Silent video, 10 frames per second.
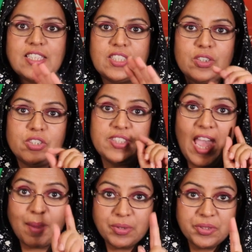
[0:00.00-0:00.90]
So she's
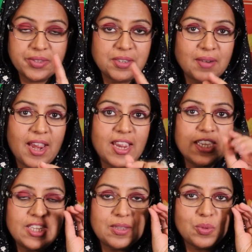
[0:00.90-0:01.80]
absolutely right.
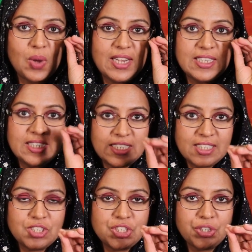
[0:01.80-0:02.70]
You
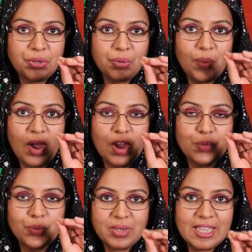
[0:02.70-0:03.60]
need to
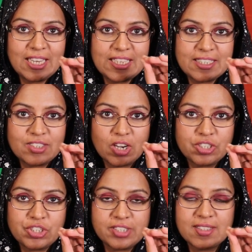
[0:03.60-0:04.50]
read
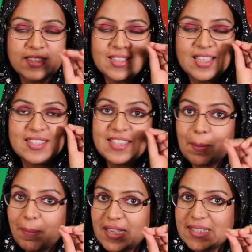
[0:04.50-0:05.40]
instructions
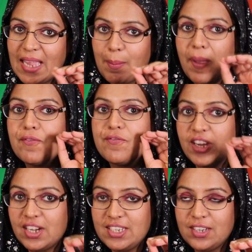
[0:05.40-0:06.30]
step by step,
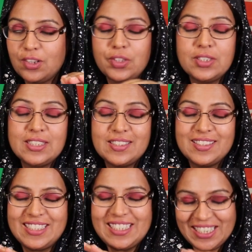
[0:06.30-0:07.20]
very
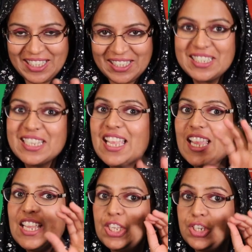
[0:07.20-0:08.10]
detailed.
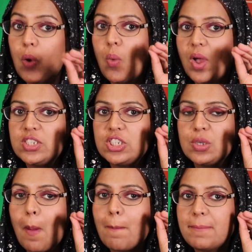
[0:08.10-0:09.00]
You don't want
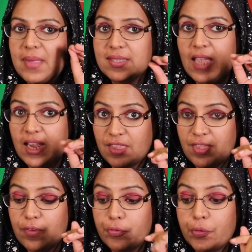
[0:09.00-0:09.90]
to miss
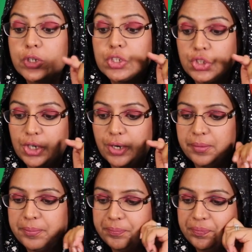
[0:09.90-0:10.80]
anything for sure,
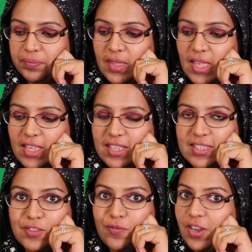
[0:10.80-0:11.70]
because
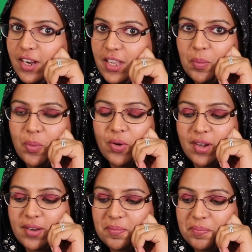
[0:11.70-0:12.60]
it's very
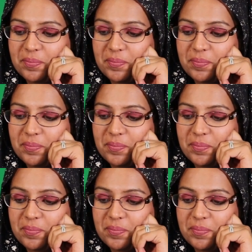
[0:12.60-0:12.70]
important.